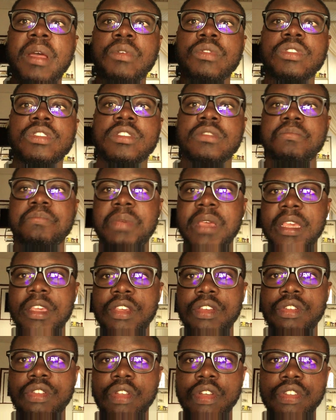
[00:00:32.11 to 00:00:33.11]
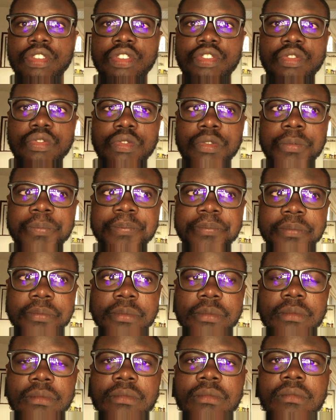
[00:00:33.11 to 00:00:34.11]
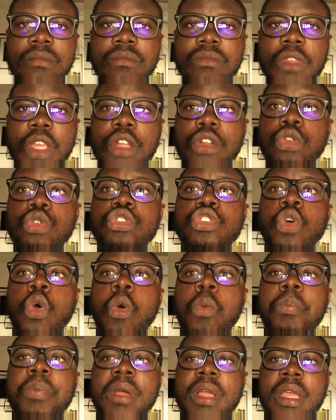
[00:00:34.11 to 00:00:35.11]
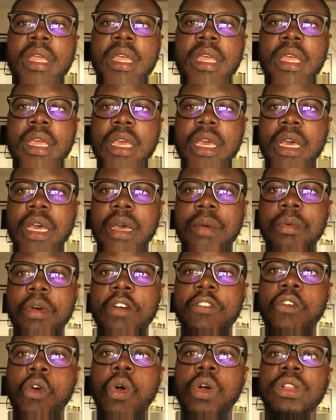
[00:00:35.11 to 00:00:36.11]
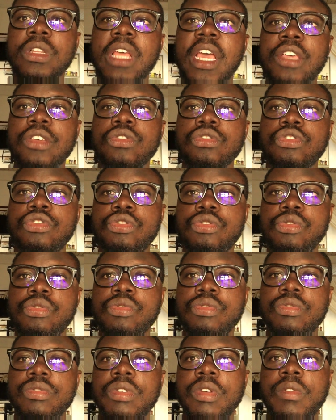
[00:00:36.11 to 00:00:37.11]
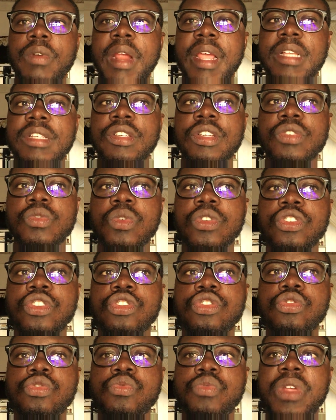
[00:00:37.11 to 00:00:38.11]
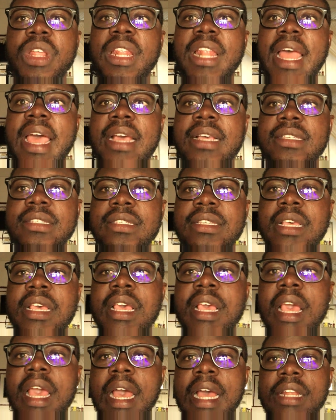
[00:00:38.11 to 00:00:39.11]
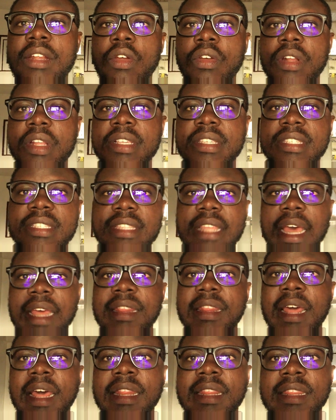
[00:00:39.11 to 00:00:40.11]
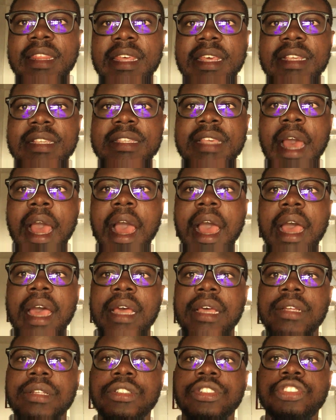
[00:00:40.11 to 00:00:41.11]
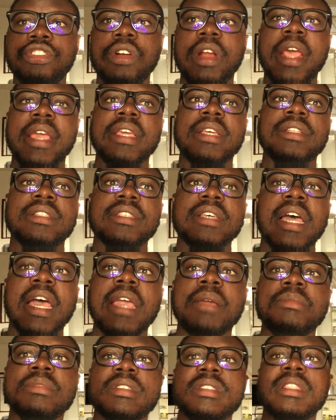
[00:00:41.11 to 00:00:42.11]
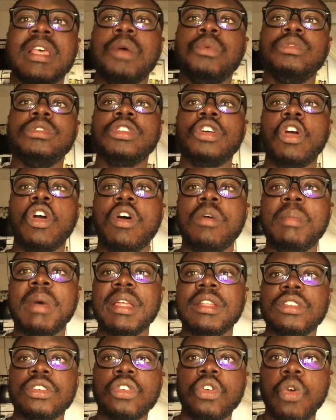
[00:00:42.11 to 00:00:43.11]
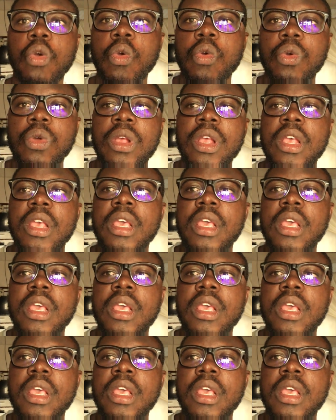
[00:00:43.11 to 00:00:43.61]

I want to beg you not to lose hope of all that you do, right? Just want you to relax and understand that these are trying times that will come and go.